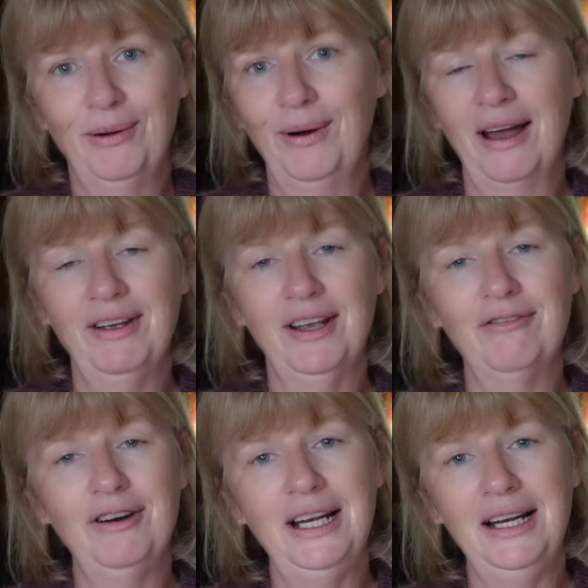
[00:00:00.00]
you're all having
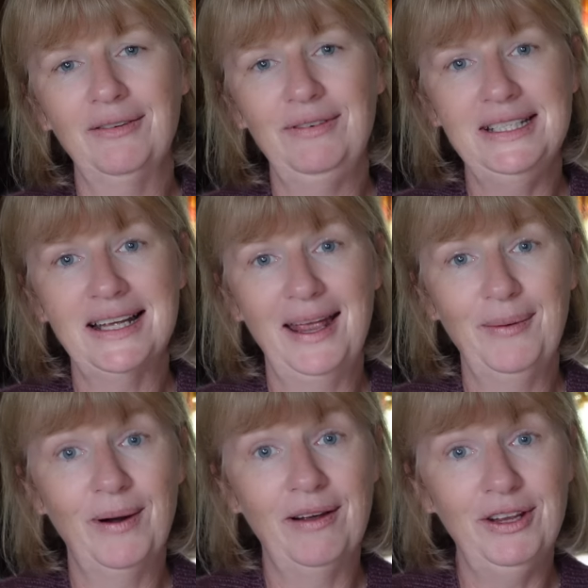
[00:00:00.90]
a really lovely
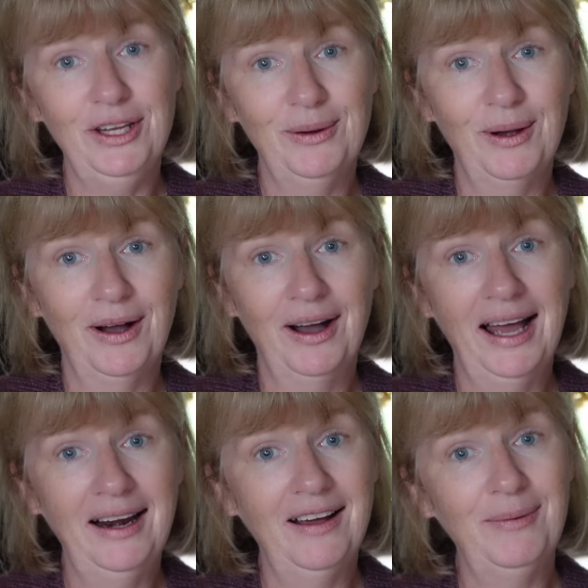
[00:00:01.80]
day wherever you are,
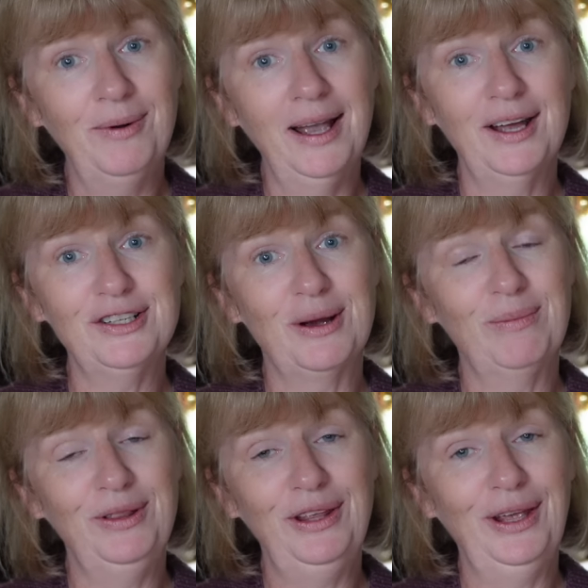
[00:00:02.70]
and I will catch
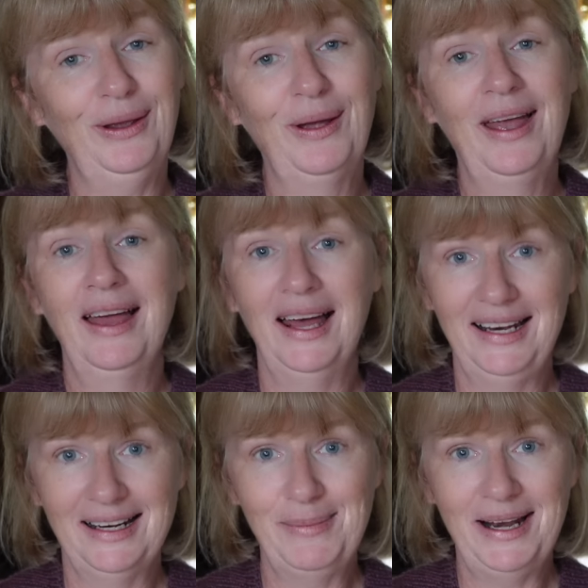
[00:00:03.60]
up with you a
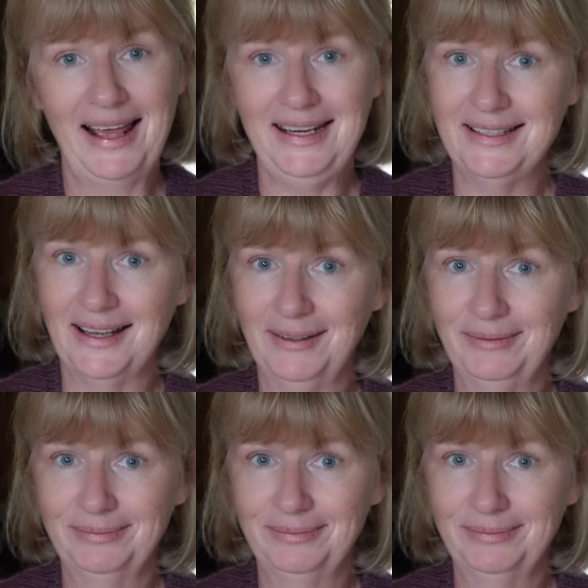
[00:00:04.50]
little bit later.